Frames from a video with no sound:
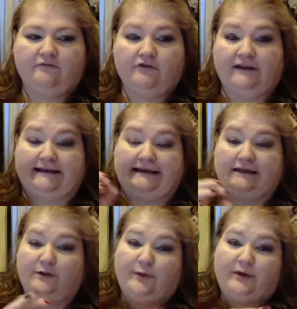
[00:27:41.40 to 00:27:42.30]
for like
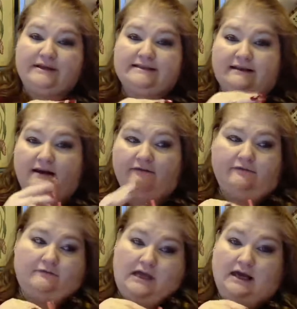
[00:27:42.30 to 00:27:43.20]
needlepoint and
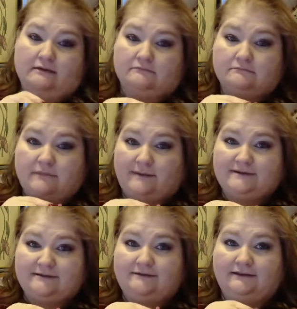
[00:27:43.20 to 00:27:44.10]
stuff. Yeah,
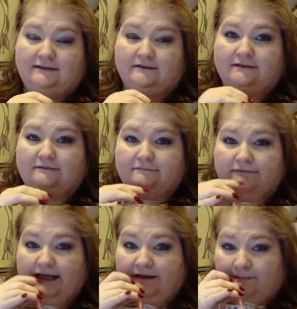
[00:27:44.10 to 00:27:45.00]
absolutely you could.
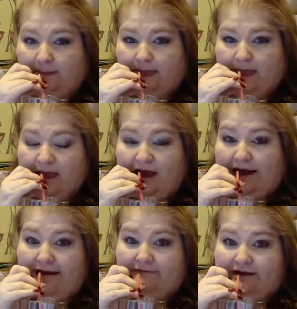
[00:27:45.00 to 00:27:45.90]
Yeah.
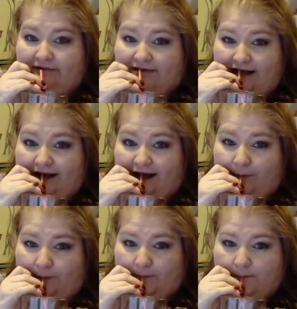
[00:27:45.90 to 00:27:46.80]
I've never done it.